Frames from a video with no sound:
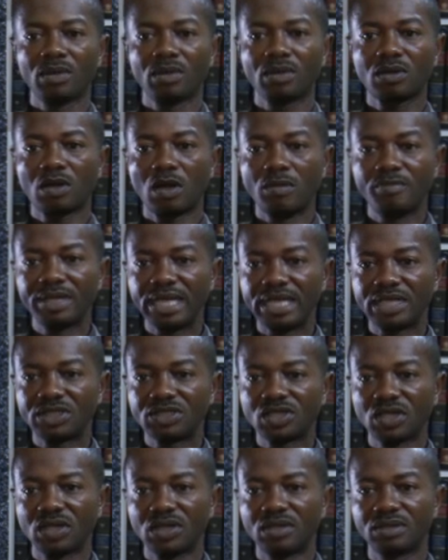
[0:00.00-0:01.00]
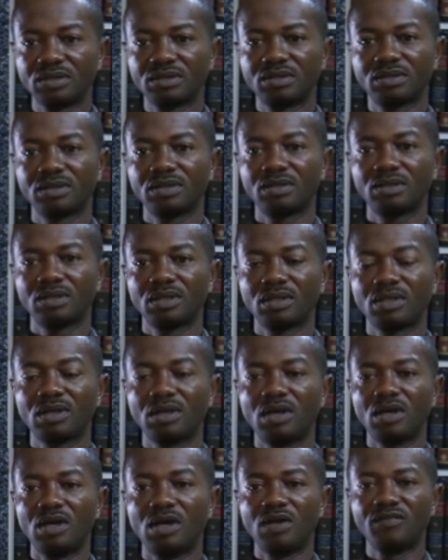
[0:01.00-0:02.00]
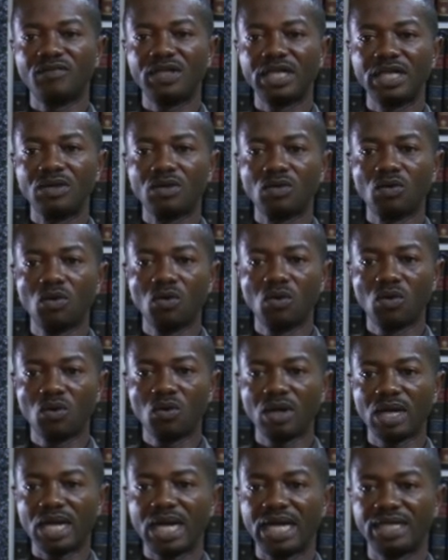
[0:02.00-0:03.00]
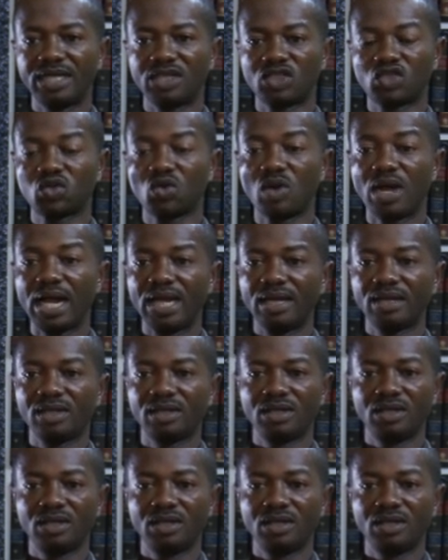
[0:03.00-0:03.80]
combination of the u and the schwa.